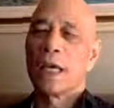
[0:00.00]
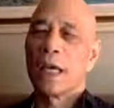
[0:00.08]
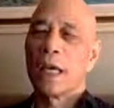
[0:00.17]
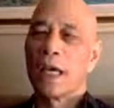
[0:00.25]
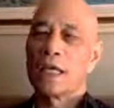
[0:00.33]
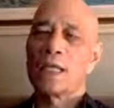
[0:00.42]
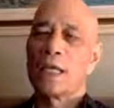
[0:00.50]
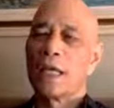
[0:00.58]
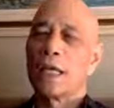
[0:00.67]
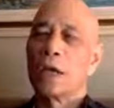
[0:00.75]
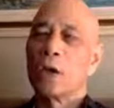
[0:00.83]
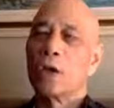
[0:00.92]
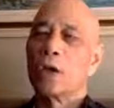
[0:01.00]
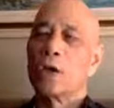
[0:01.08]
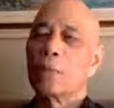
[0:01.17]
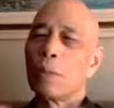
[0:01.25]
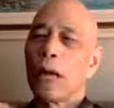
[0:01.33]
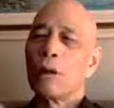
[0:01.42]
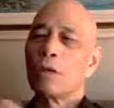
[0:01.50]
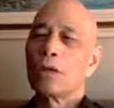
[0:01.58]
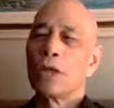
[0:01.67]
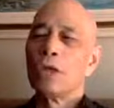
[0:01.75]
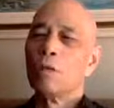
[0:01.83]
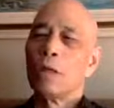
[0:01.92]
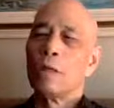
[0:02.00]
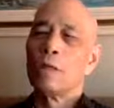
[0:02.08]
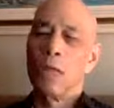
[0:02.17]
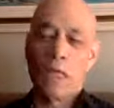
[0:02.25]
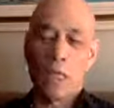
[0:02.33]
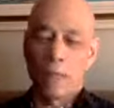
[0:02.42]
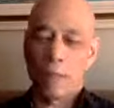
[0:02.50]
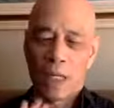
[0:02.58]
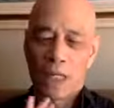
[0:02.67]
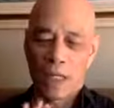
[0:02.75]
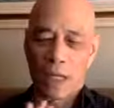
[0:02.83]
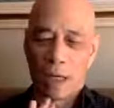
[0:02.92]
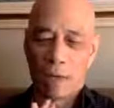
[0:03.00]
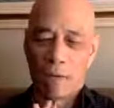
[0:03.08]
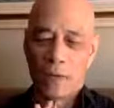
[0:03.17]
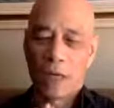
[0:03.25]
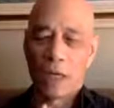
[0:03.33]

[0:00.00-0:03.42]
as an earthbound human being myself